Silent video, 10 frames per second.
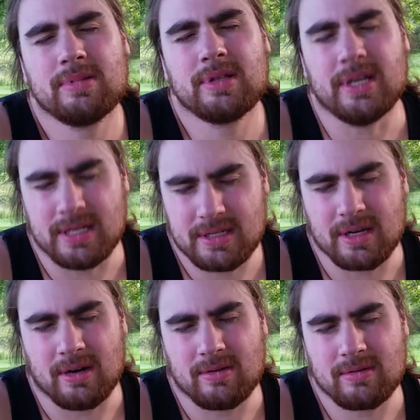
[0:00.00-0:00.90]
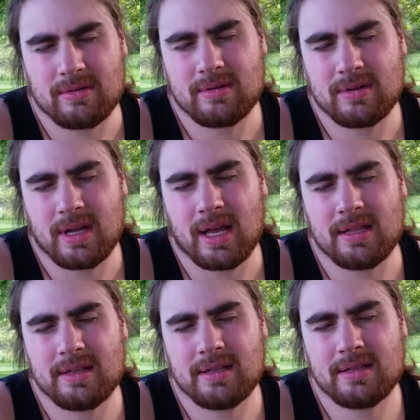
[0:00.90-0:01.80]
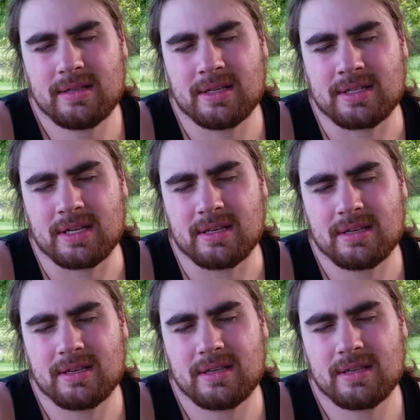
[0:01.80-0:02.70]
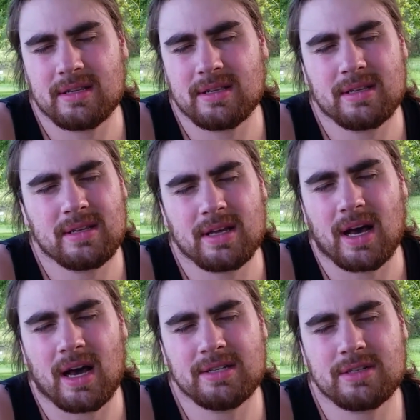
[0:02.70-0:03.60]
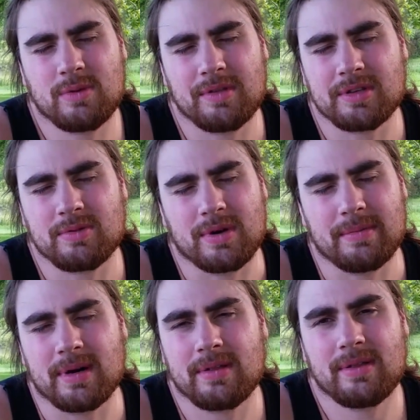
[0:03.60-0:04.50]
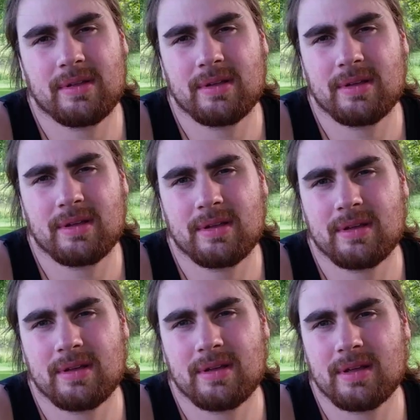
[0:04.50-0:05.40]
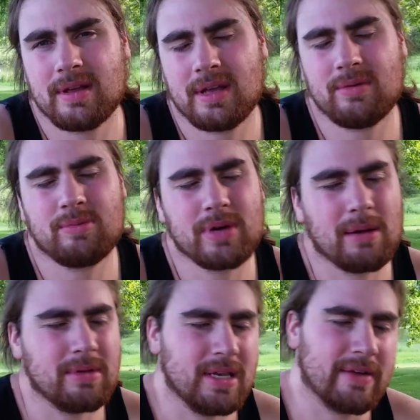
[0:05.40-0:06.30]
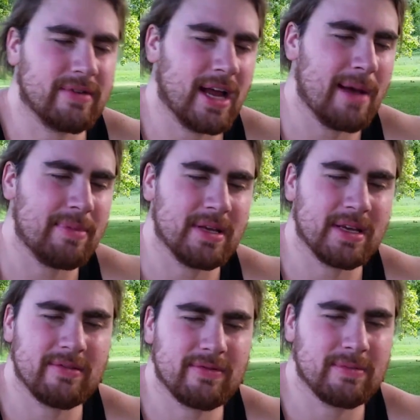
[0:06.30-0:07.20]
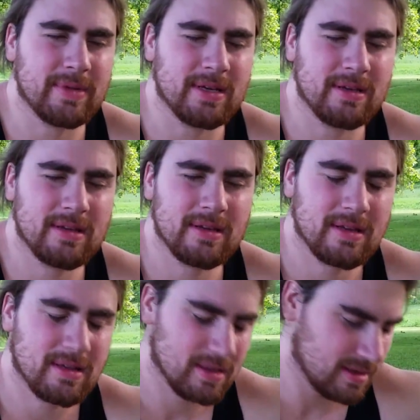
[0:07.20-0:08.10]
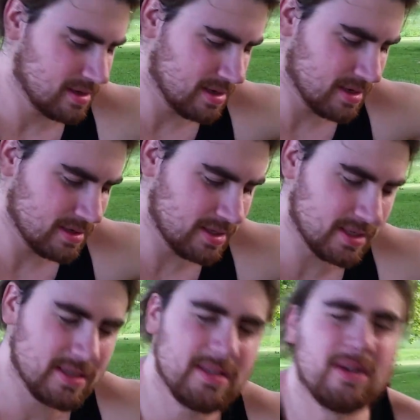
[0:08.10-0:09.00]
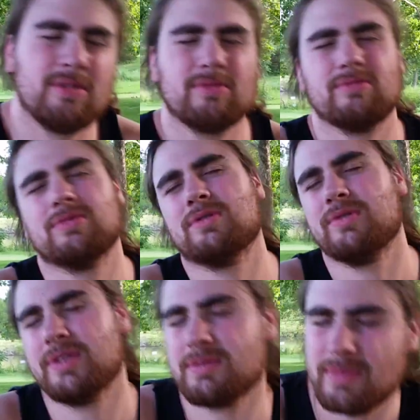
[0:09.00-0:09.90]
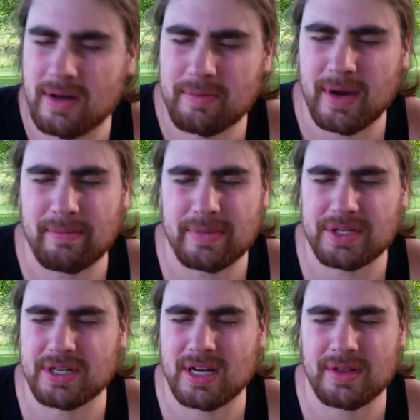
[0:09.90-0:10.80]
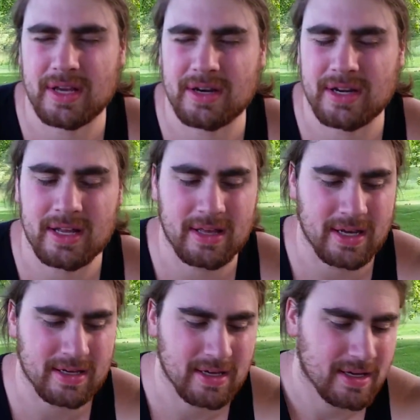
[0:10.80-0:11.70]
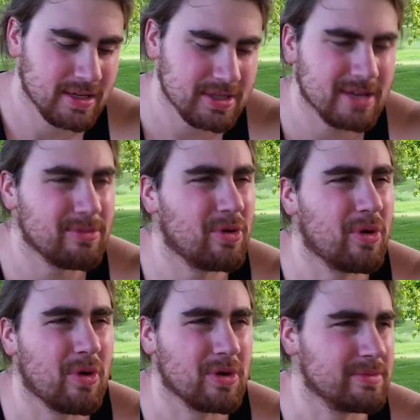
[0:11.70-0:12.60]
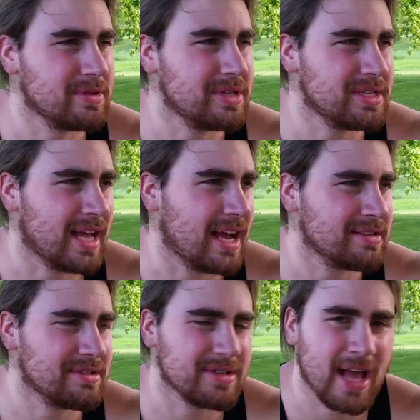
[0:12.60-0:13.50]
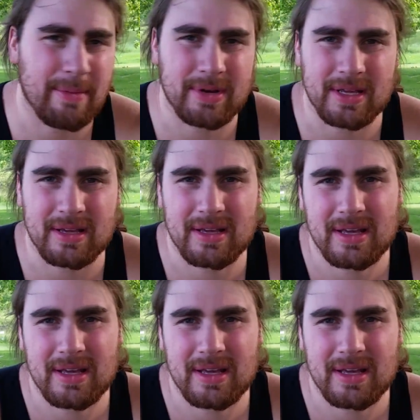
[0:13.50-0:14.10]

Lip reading: Please don't. Listen, I just want this 1 month. It will probably never happen again for me. Just don't ruin this month by bitching on the internet like some horrible disaster's happening.